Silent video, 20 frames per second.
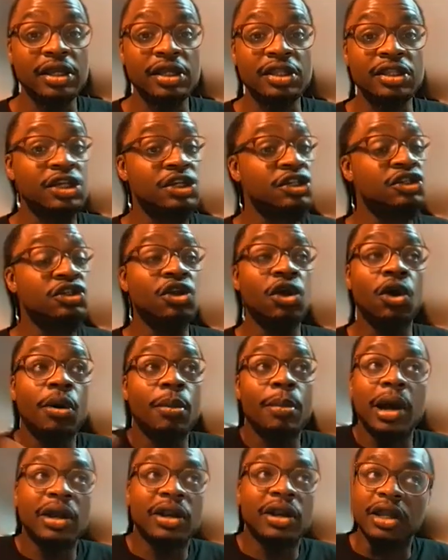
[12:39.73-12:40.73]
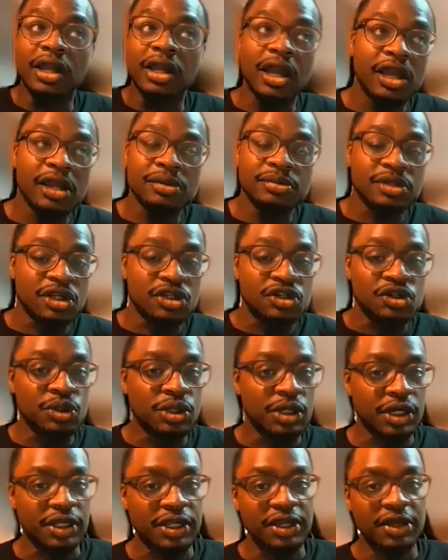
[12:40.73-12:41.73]
There's no amount of games that you
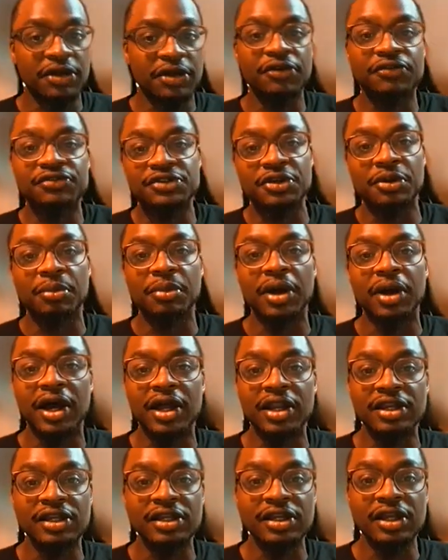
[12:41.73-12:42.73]
could give somebody